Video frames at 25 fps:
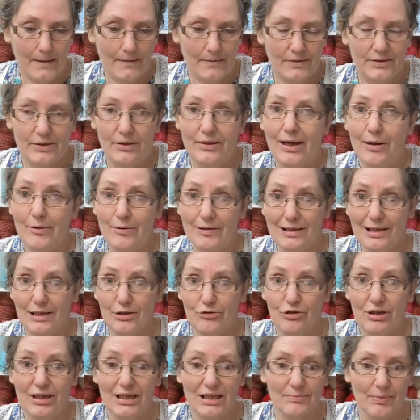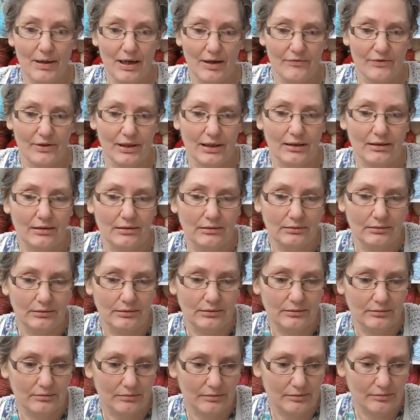So that was literally his birthday
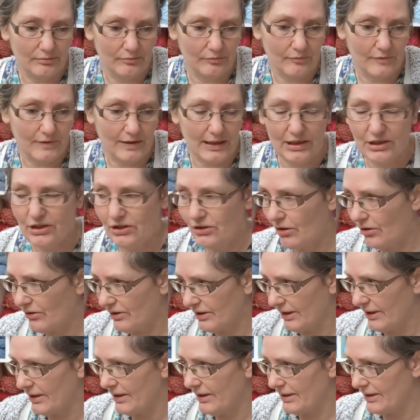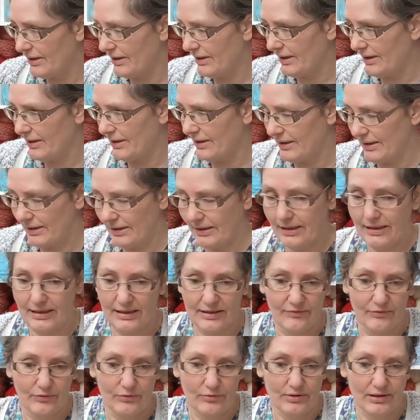when I started
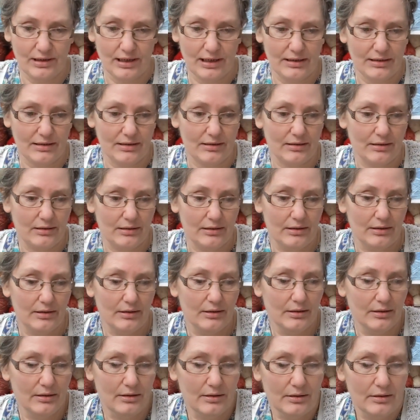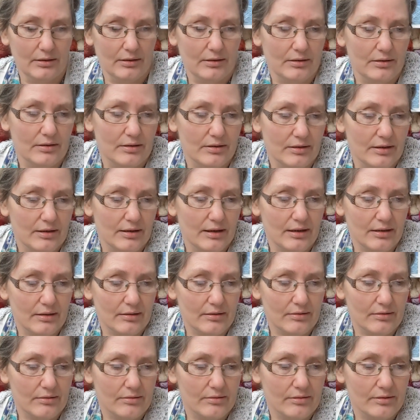this full set. So yeah,
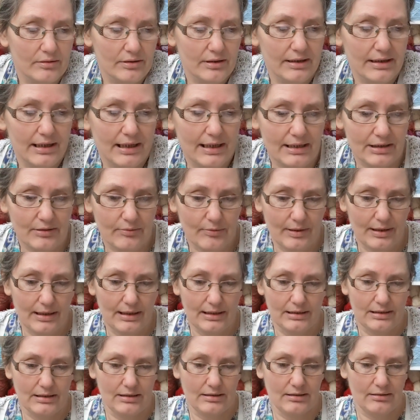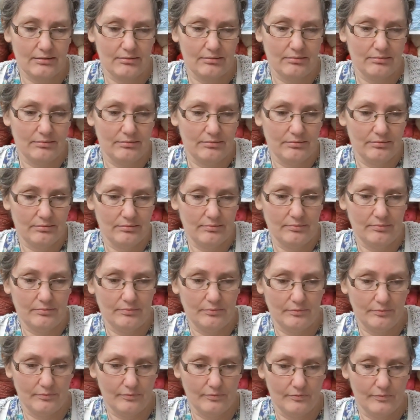so that's when it's
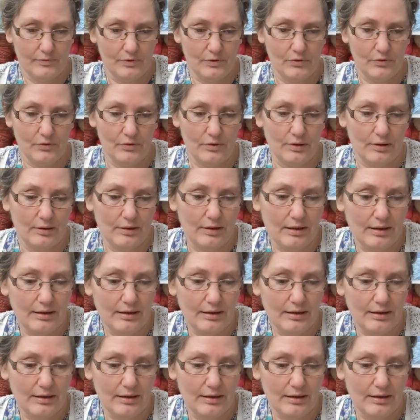done.